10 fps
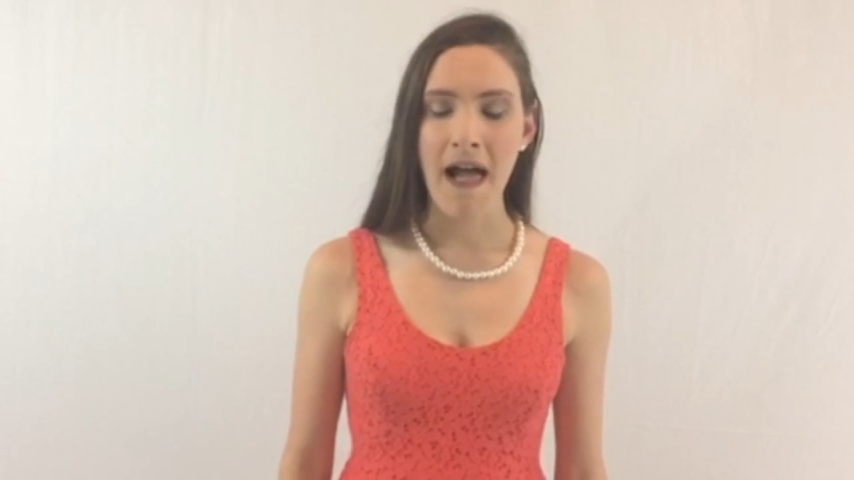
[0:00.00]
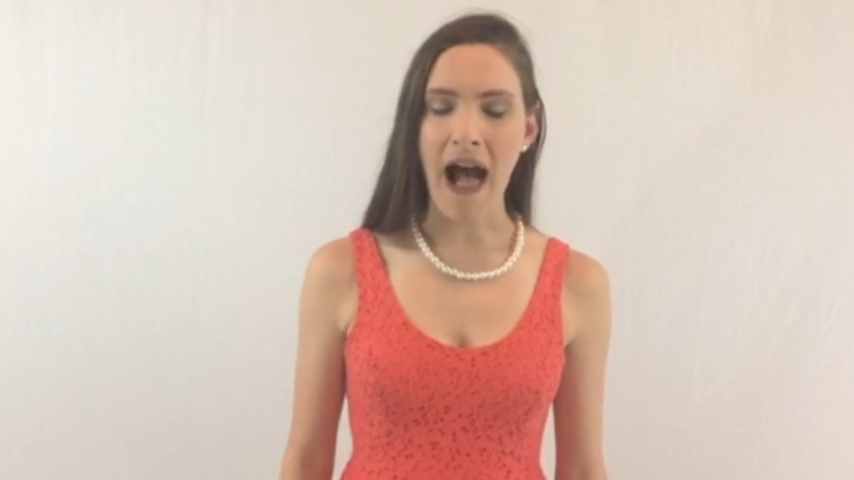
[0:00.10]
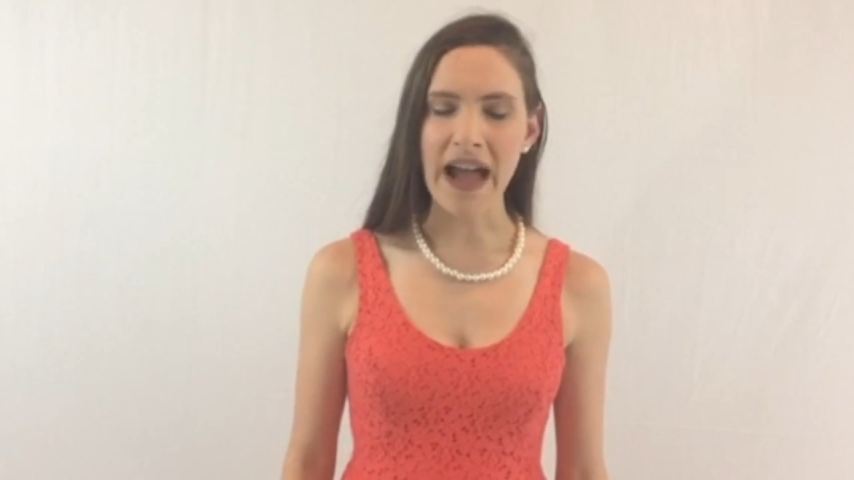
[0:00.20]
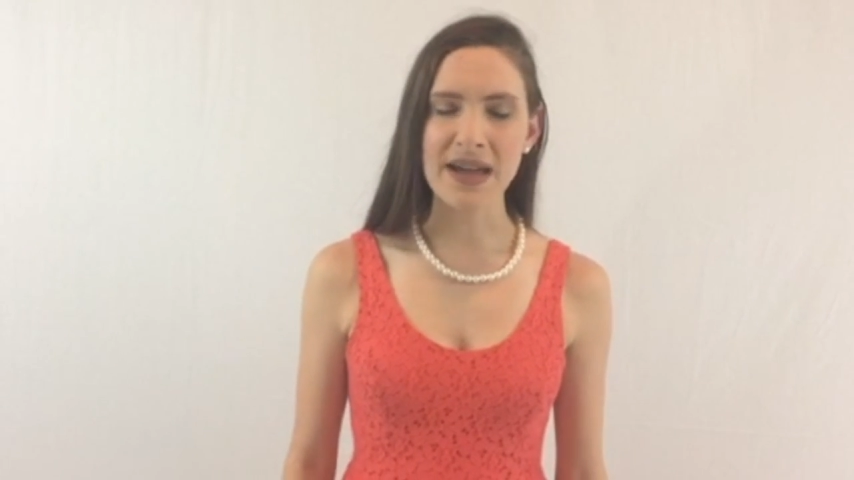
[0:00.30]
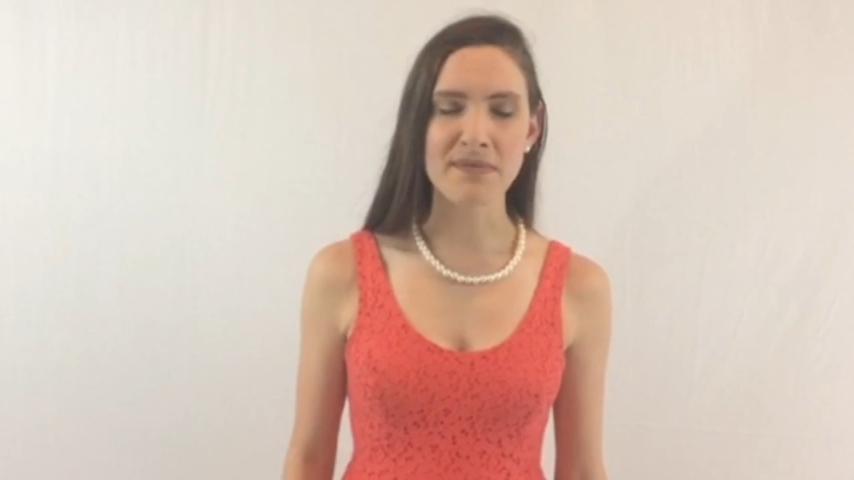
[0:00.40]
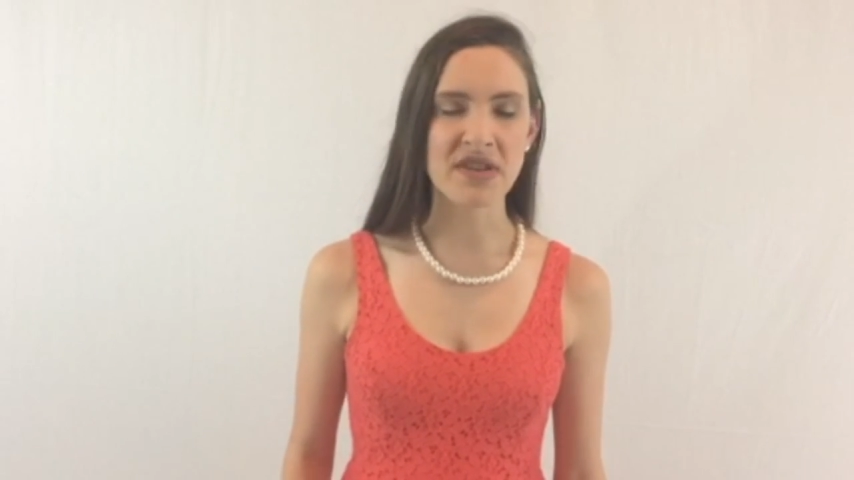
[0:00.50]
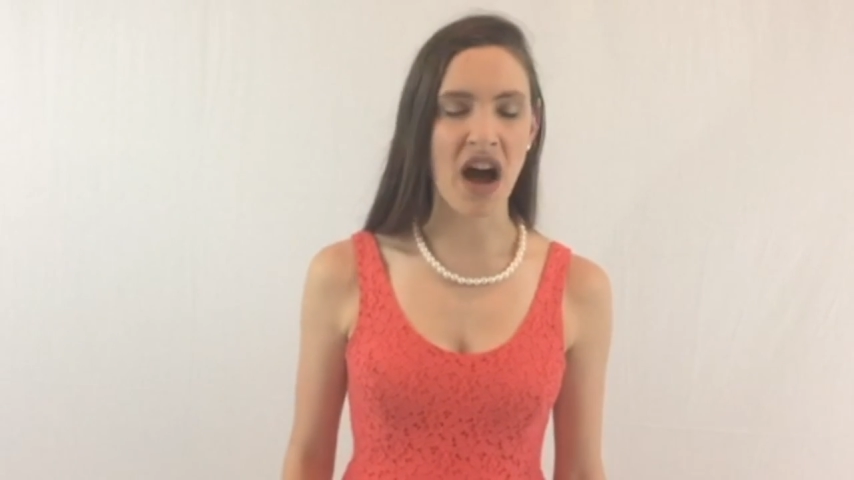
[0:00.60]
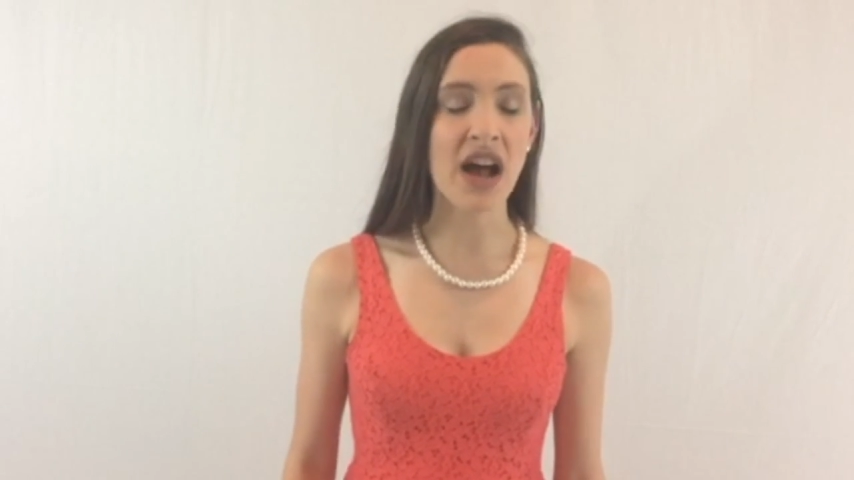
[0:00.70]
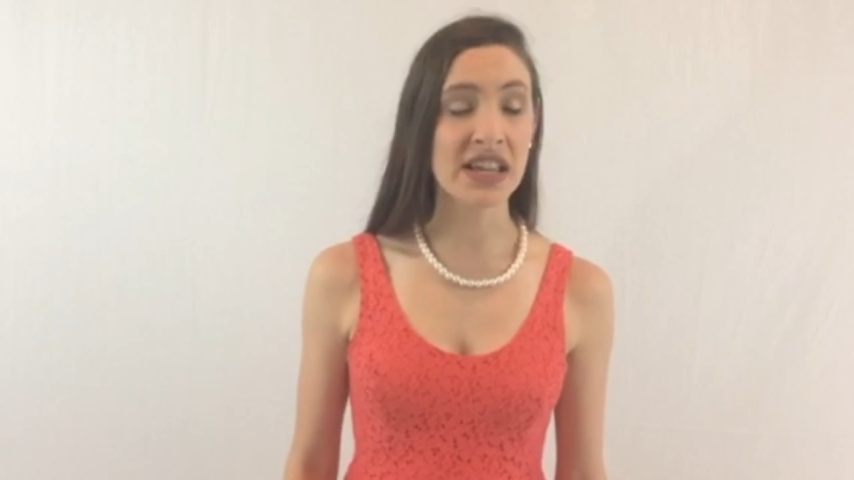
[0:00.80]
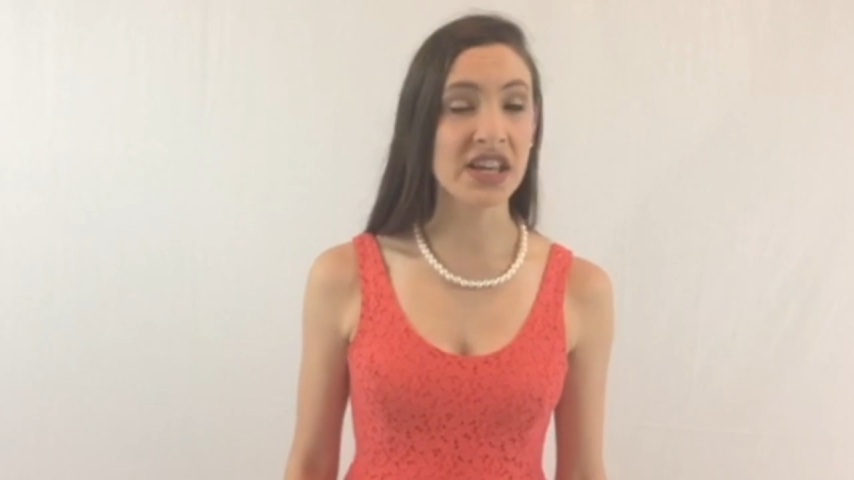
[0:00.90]
I am
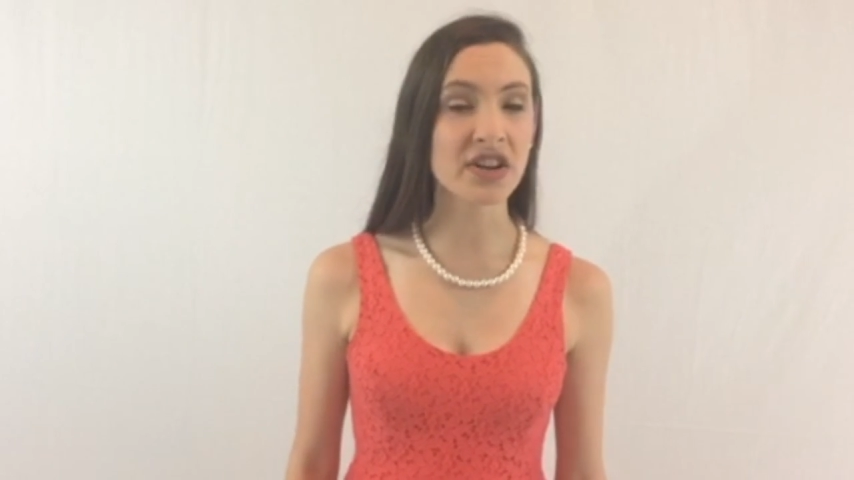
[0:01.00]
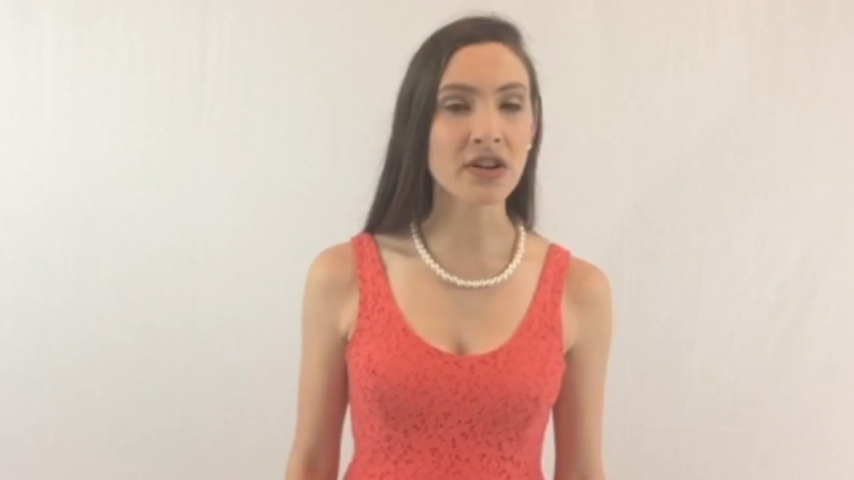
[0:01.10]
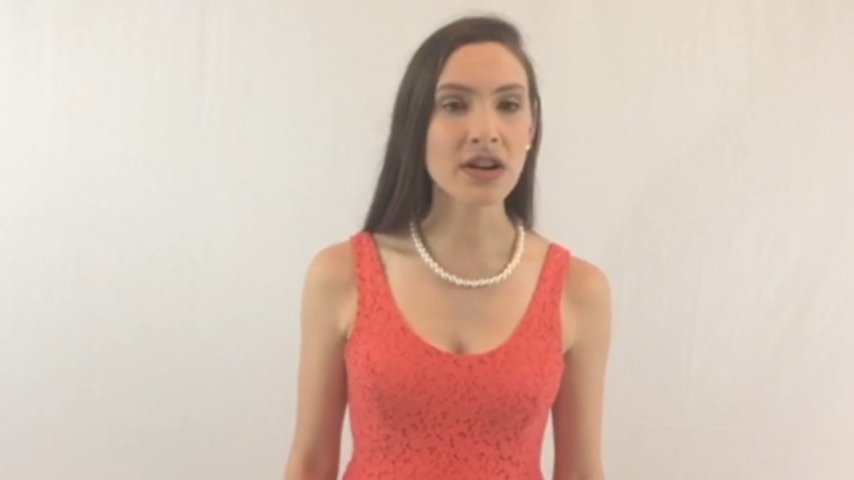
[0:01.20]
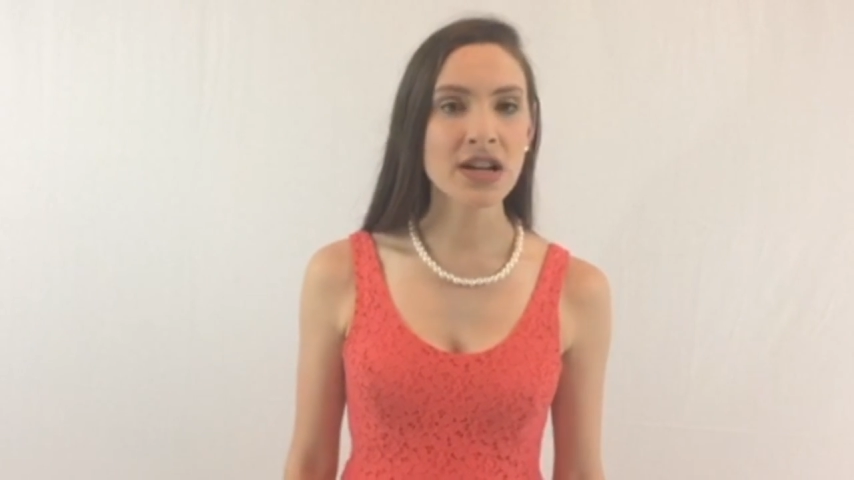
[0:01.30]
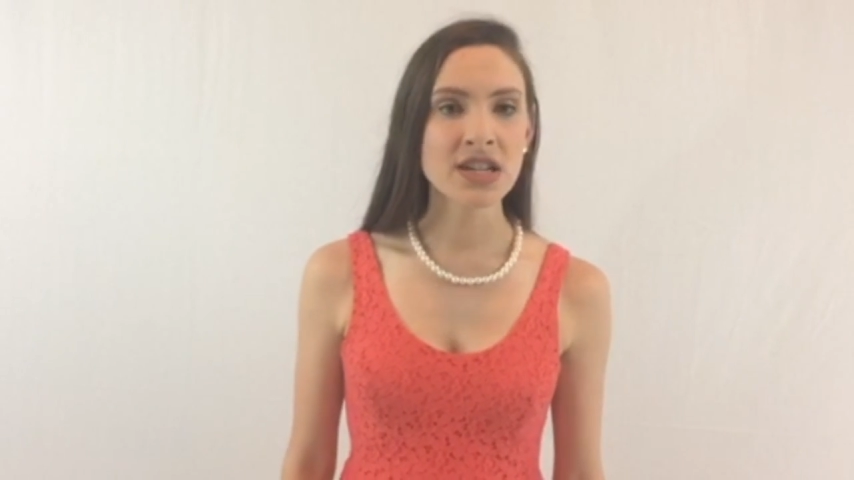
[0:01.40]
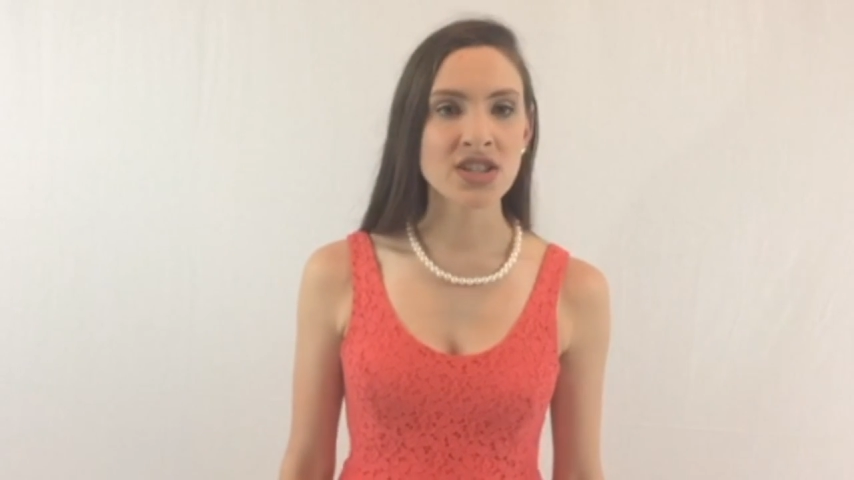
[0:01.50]
not here